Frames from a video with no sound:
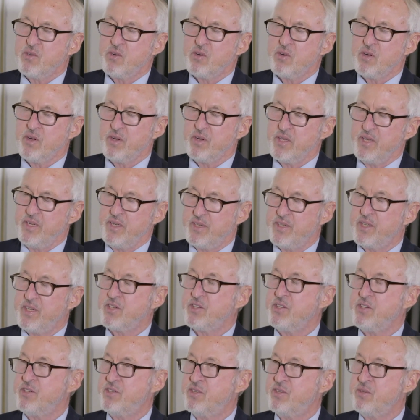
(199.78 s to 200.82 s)
you're, in
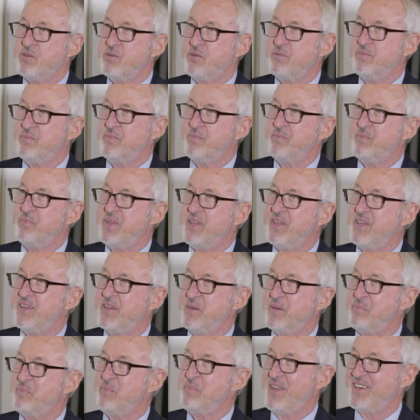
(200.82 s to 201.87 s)
addition to
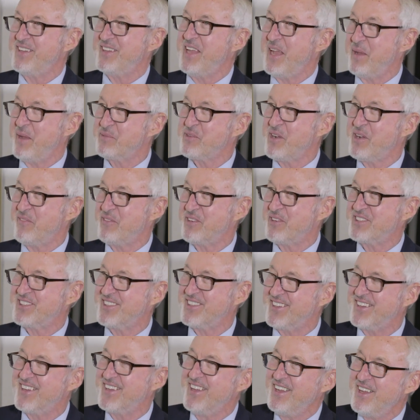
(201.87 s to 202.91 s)
being at Ben Labs,
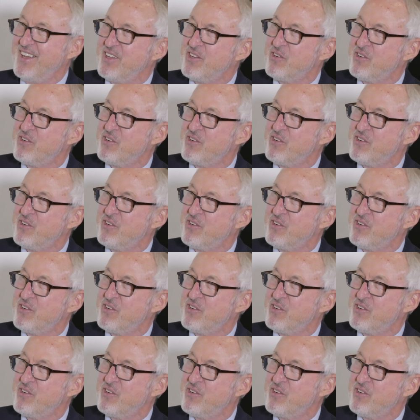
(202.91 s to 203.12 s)
obviously,